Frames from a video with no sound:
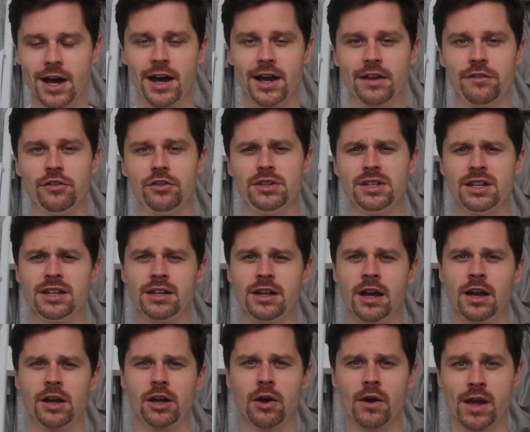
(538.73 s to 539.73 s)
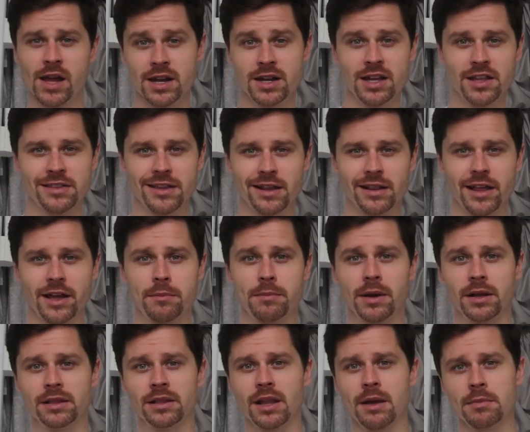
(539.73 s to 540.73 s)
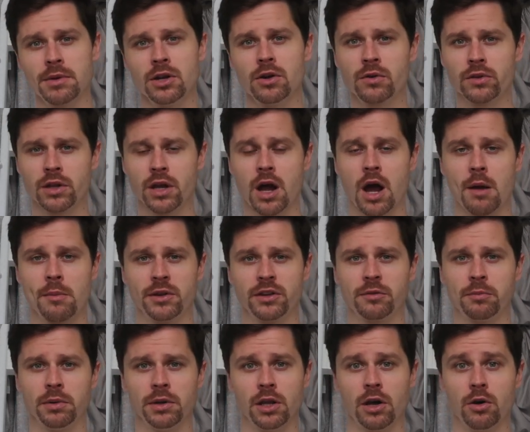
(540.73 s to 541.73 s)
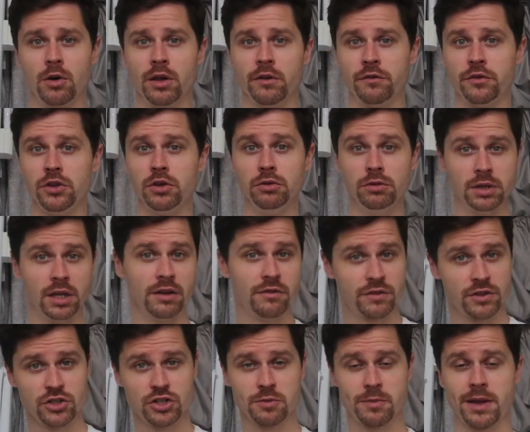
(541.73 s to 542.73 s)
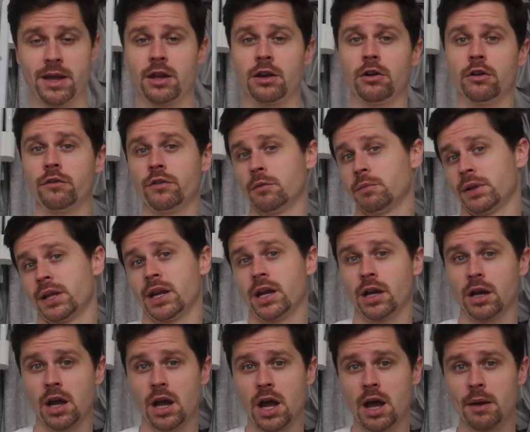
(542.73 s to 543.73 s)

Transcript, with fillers: If you did, go ahead and hit that like button. Let me know in the comments below if you live in Japan or if you're planning on